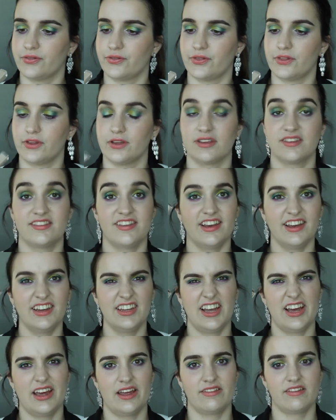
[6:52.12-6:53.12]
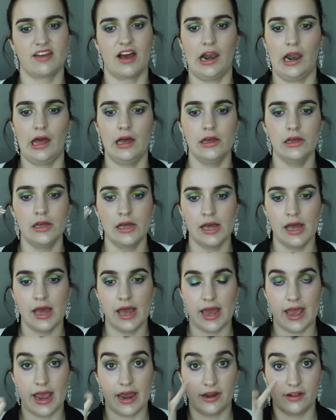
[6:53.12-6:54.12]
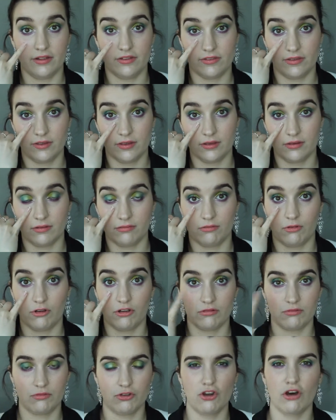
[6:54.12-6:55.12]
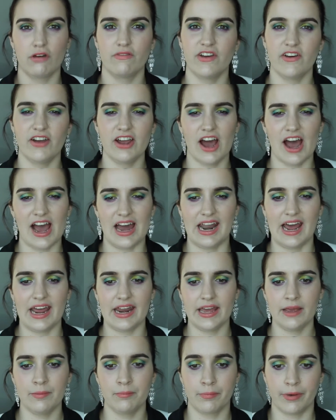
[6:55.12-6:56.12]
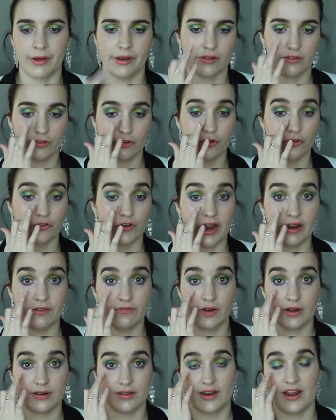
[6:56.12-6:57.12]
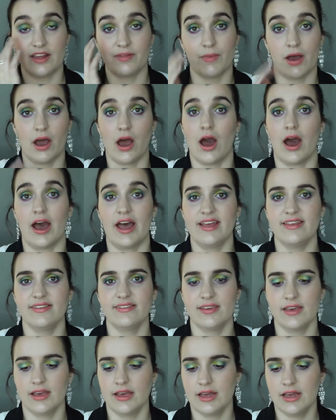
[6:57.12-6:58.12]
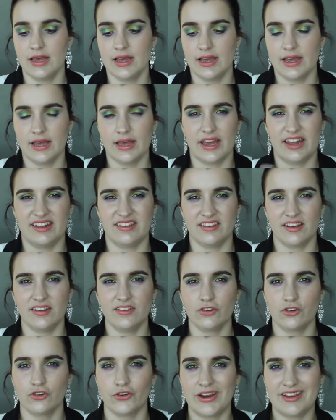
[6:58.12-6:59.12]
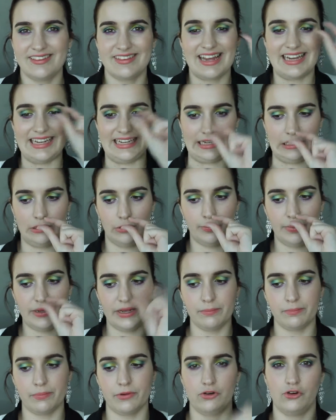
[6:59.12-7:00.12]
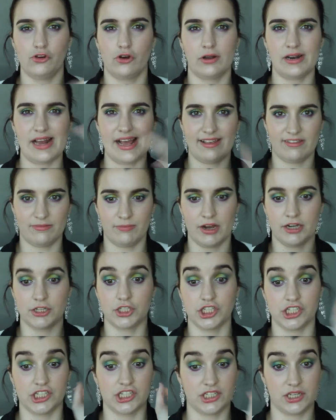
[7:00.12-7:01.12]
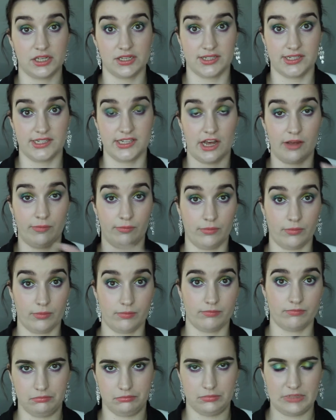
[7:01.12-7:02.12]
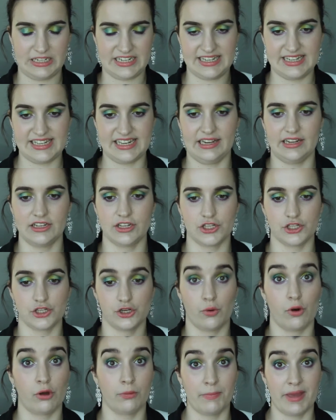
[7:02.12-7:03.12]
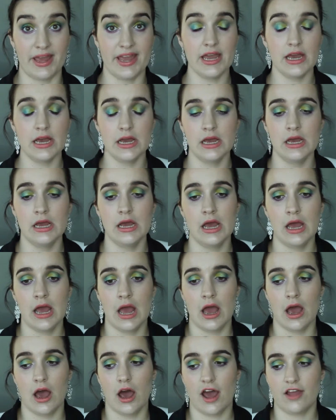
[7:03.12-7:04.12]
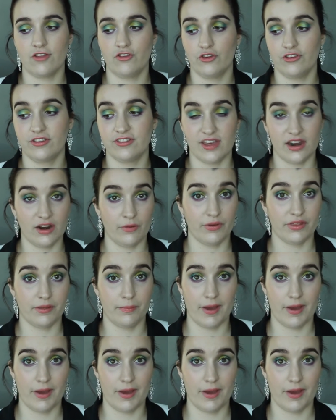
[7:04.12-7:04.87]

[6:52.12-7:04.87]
the second lightest colour, and it's not very highlighting, but it's great for underneath my eyes. It does crease a little bit, but not as much as some concealers do on me. I do set it with a